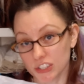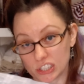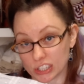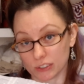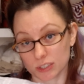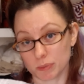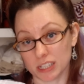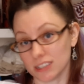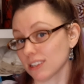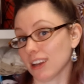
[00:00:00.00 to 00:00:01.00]
going to
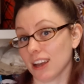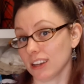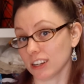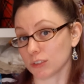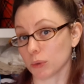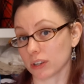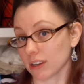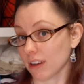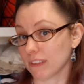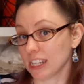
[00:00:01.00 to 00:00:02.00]
be another one
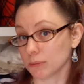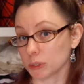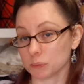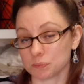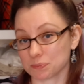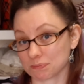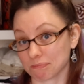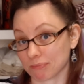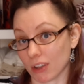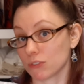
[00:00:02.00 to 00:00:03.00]
available
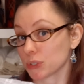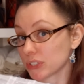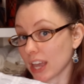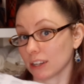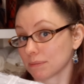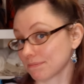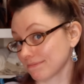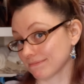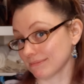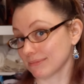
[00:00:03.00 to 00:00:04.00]
for sale,
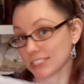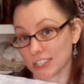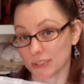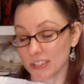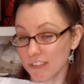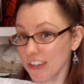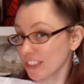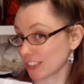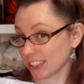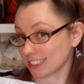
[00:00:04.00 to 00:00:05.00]
so if you're
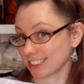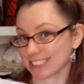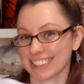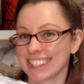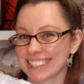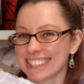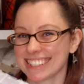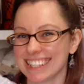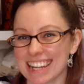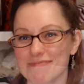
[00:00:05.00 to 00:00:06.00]
interested,
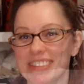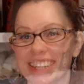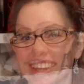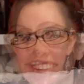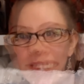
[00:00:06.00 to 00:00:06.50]
let me know.